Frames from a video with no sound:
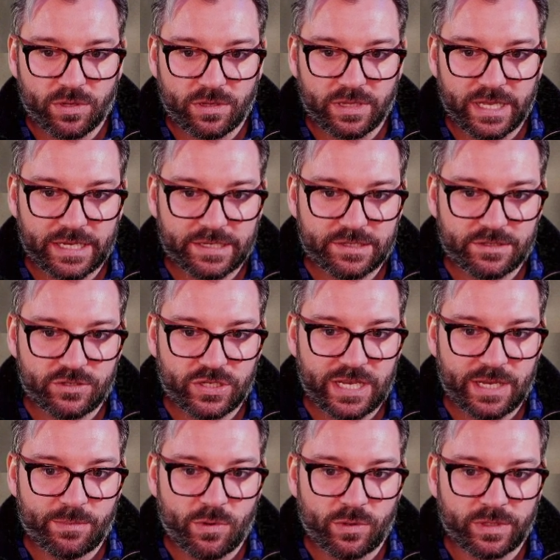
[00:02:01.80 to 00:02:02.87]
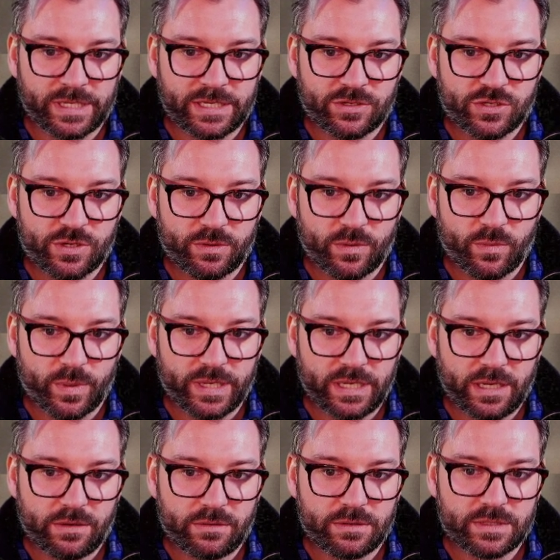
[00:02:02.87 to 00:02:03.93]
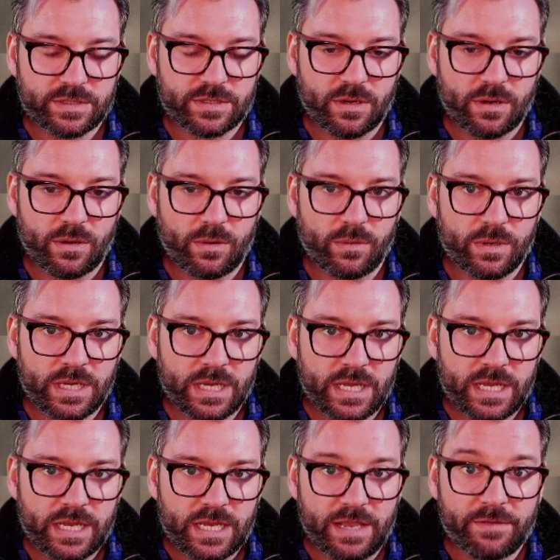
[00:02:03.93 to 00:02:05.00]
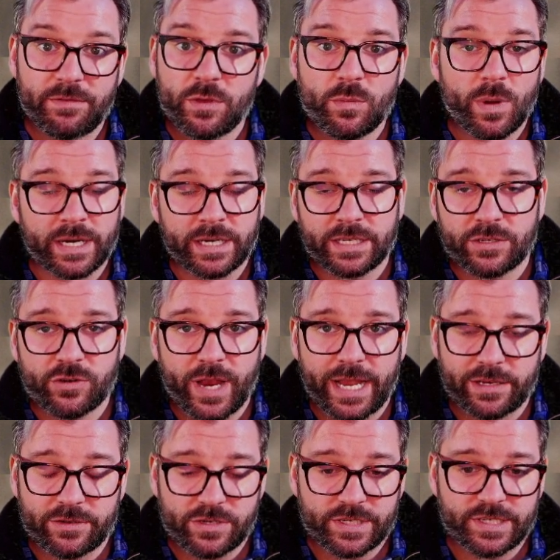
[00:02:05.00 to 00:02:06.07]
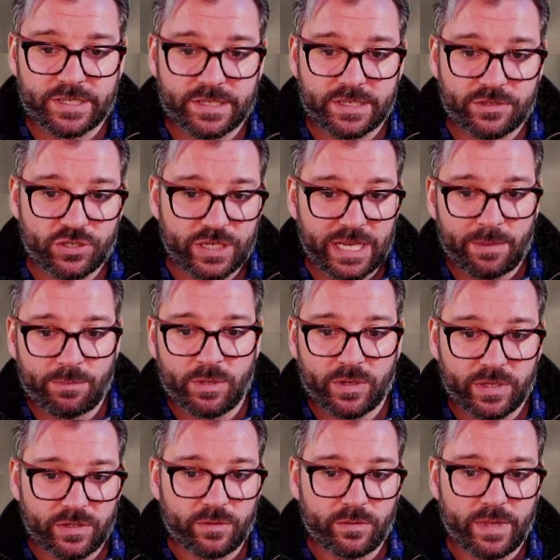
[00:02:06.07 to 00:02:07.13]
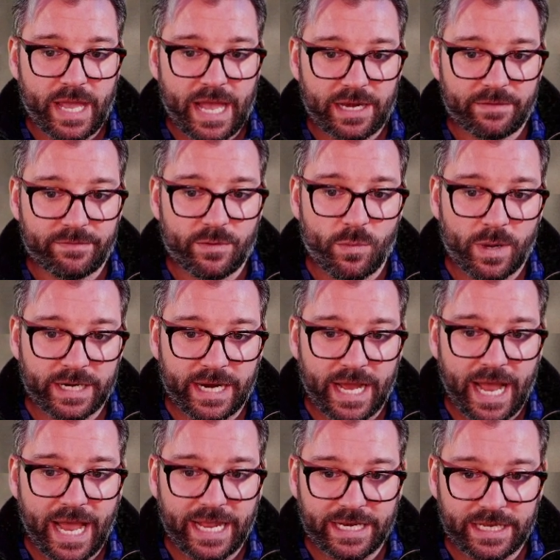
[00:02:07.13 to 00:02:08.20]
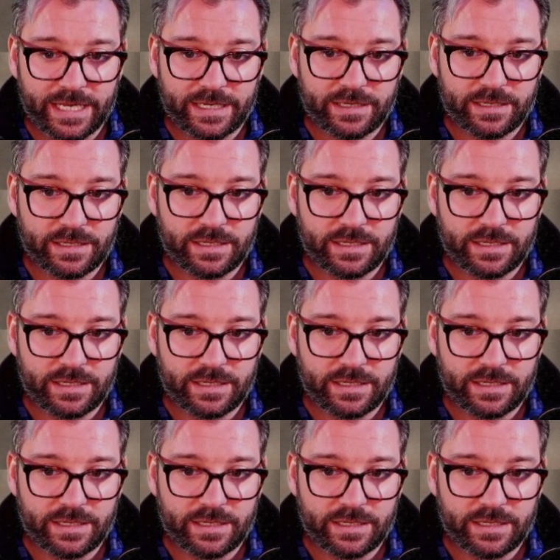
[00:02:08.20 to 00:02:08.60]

clicks, GM only, and show the window. So if you wanted to track it just as the GM, you could do that. If you wanted to hide it,